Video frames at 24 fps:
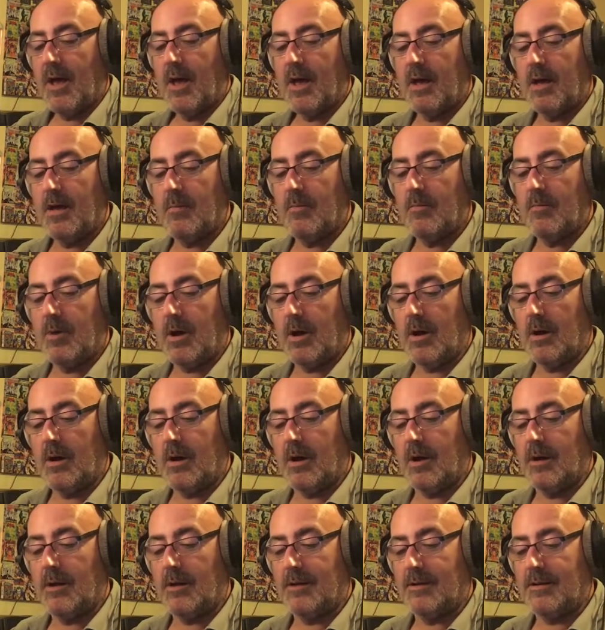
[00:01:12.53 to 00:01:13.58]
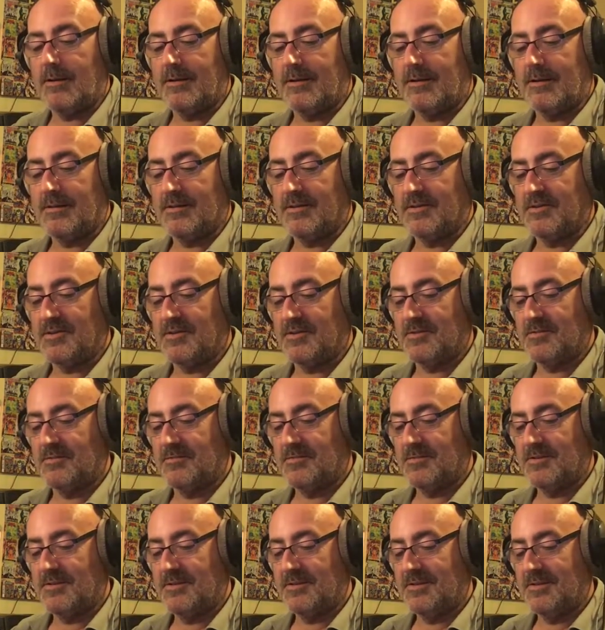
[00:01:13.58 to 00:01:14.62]
I don't know. You know, you can't
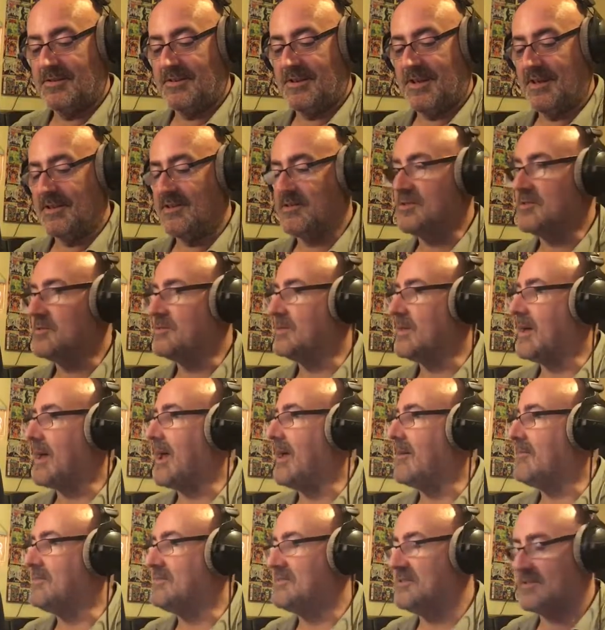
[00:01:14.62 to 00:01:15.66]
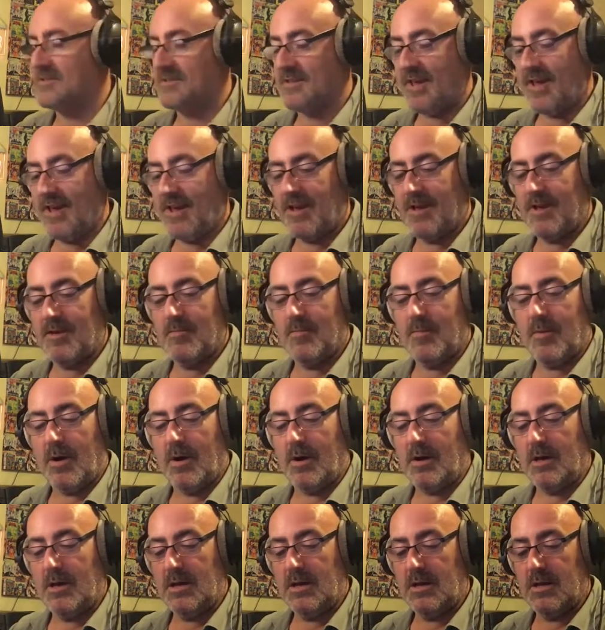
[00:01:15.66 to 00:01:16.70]
help it. Get in touch with our heritage there.
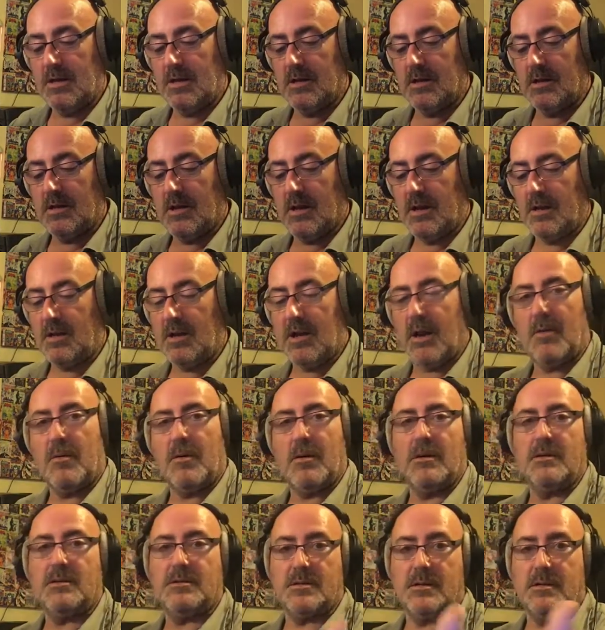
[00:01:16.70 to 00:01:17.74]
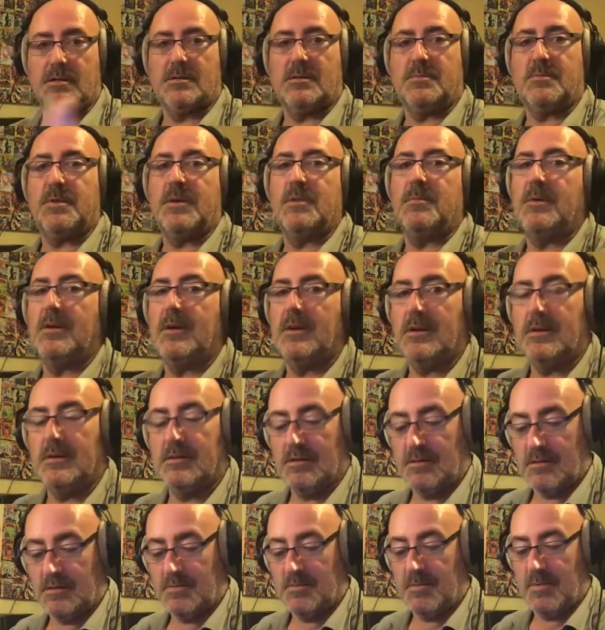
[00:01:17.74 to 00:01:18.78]
I don't know. I just like to be a bit.
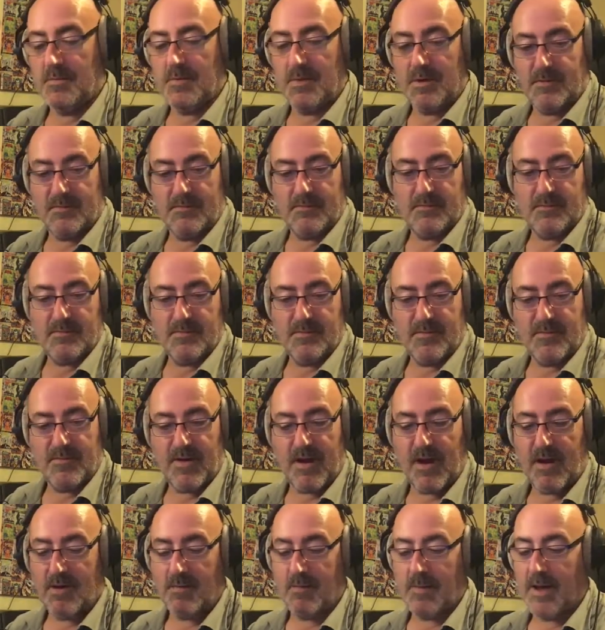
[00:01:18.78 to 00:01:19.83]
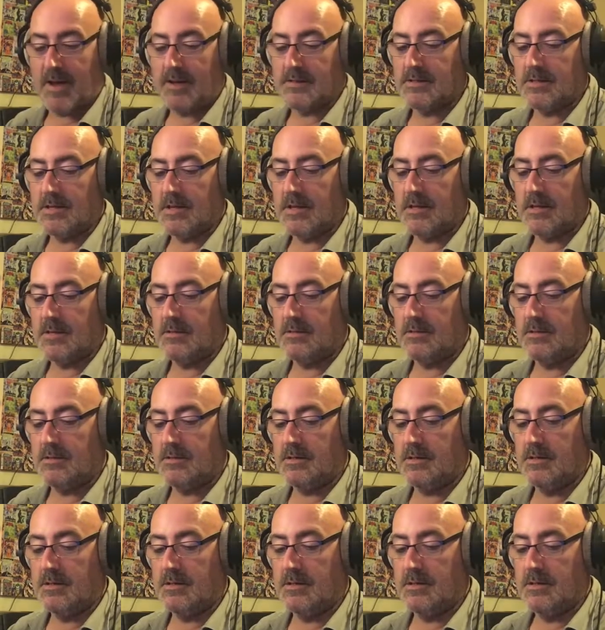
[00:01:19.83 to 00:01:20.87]
I'd like to be a bit fair about it. And
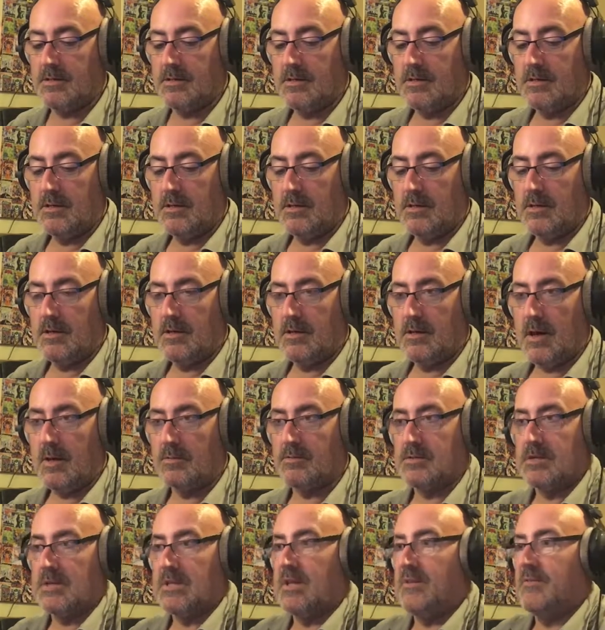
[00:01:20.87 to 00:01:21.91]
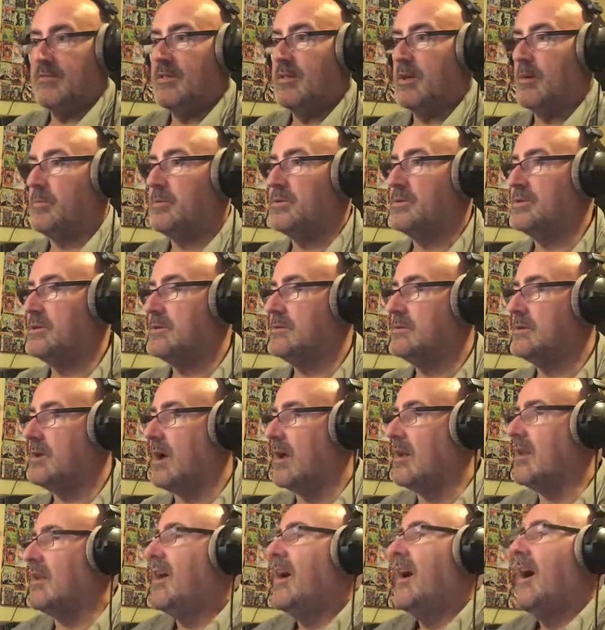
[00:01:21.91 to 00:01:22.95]
I was going to give you the opportunity.
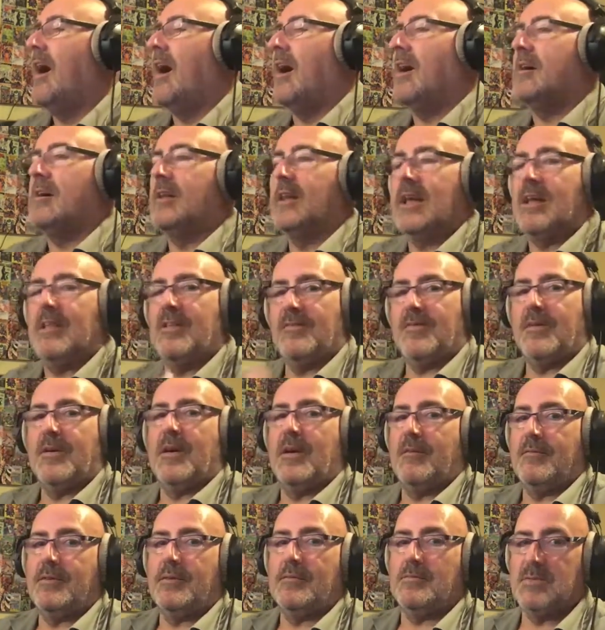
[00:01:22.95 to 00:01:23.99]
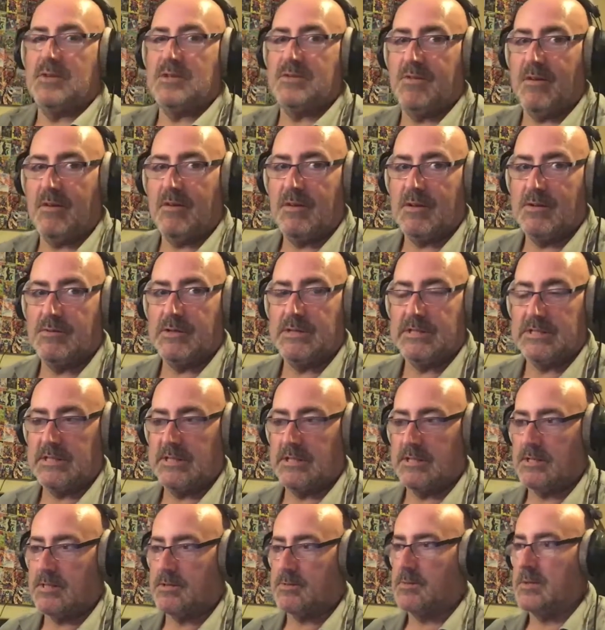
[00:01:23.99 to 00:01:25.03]
I kind of get the feeling I haven't done much very
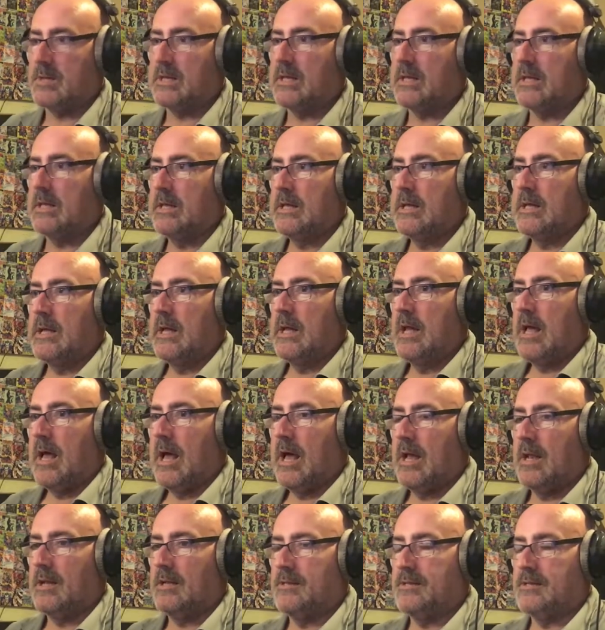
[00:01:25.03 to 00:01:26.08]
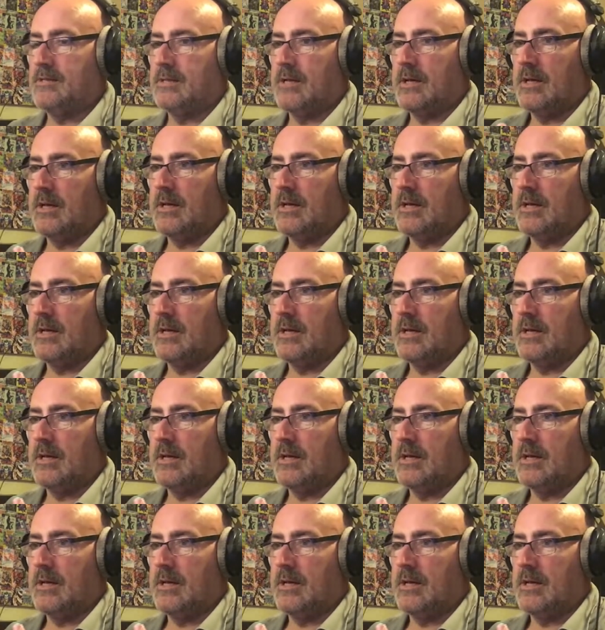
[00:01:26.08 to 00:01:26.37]
interesting this week, and